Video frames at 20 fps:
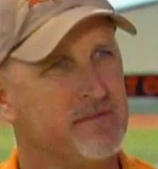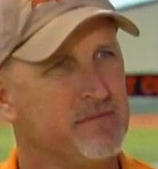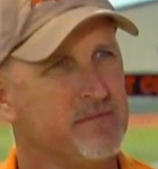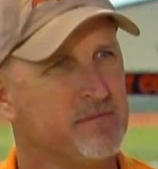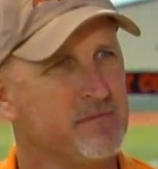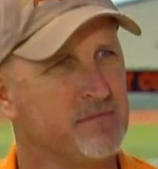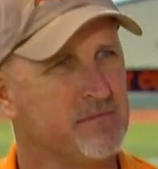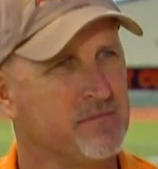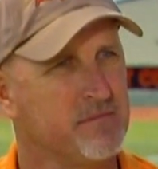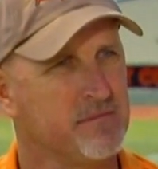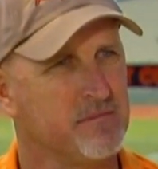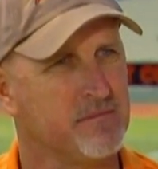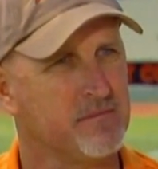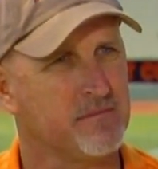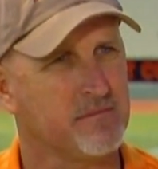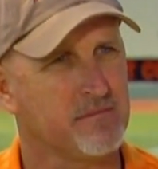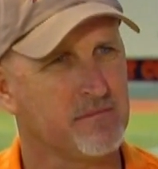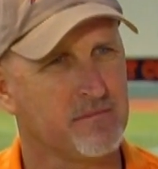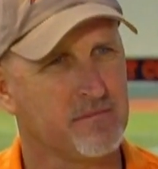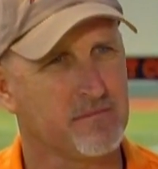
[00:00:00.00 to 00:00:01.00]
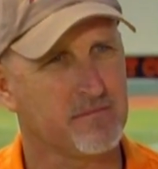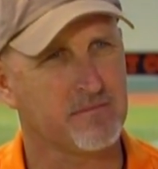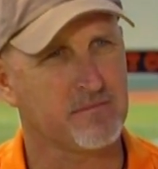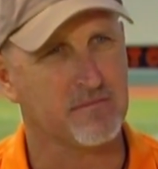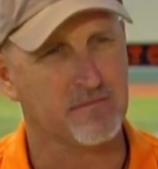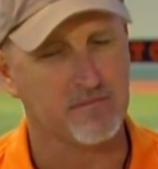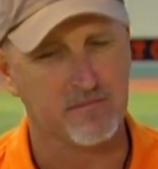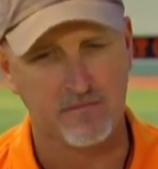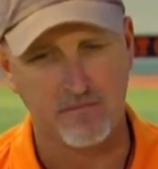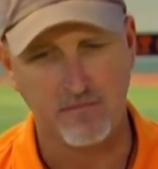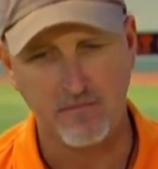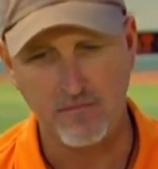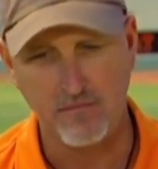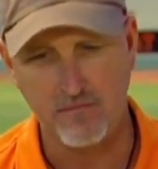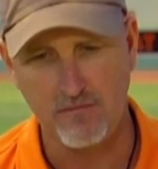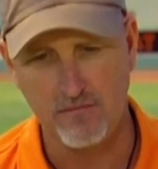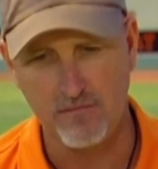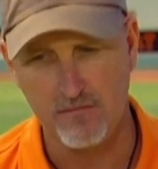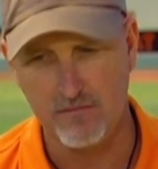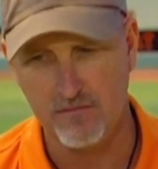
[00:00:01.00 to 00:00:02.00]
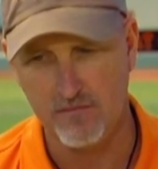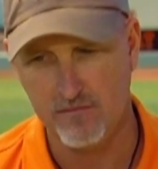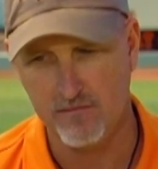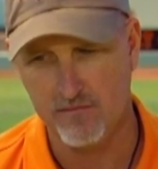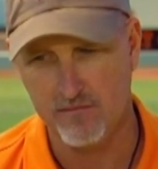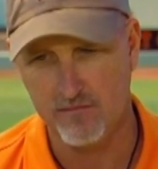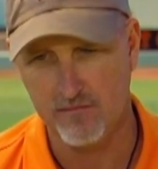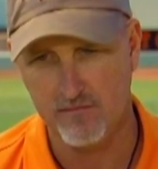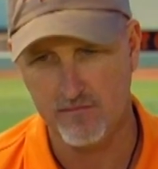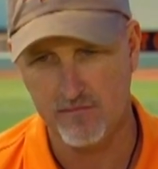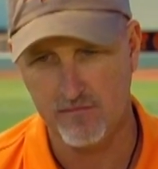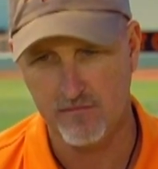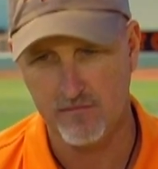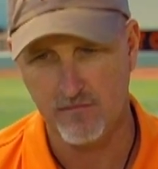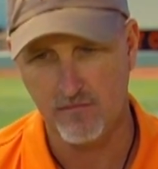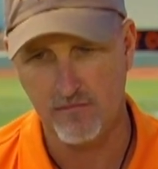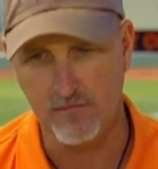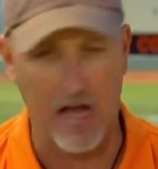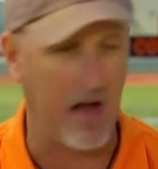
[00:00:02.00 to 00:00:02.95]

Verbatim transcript: it take to convince you that it's not the right approach?